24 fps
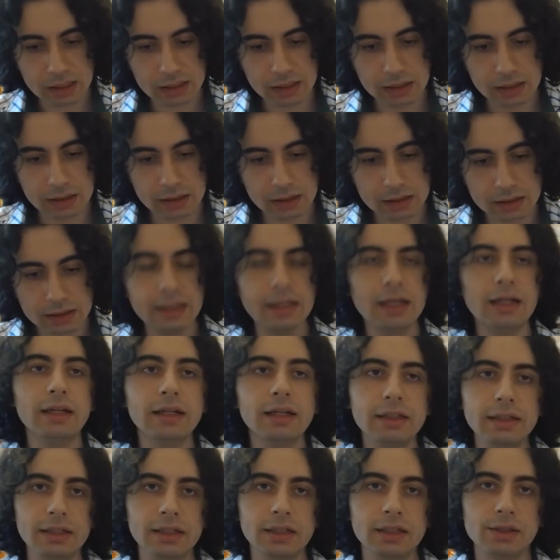The
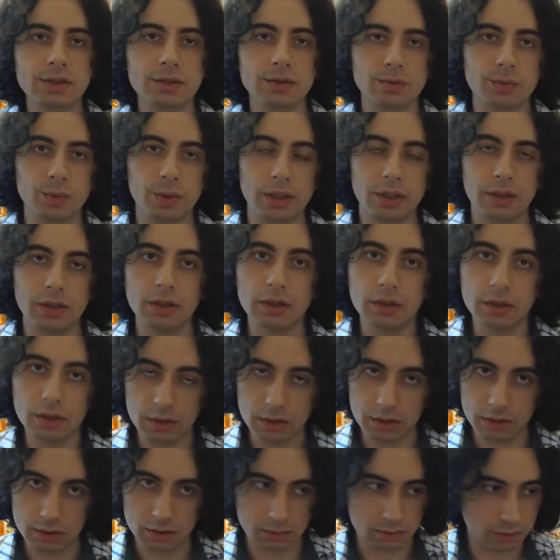Lydians were
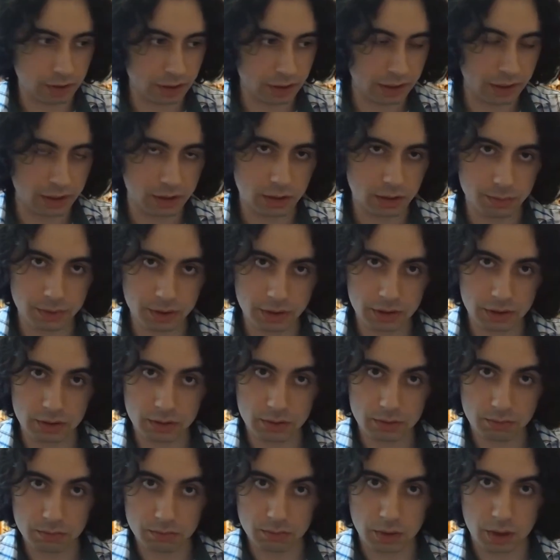a kingdom
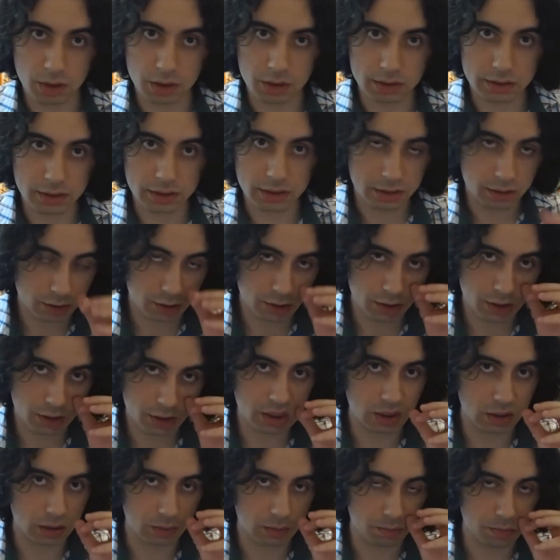in modern-day
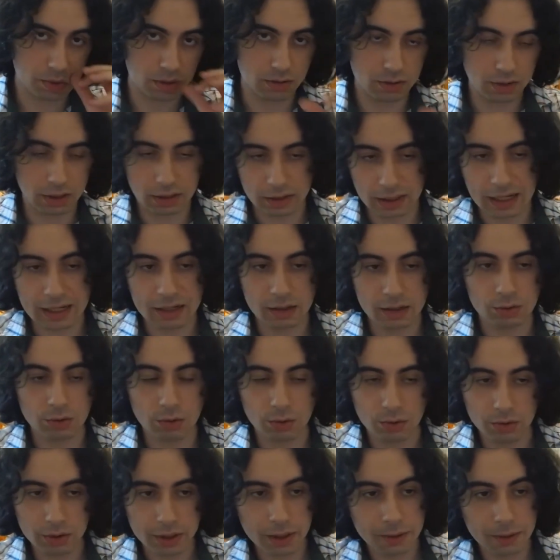Turkey, but like
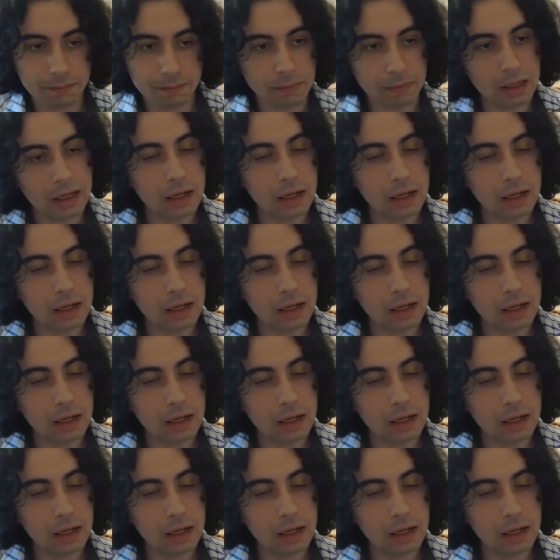Anatolia.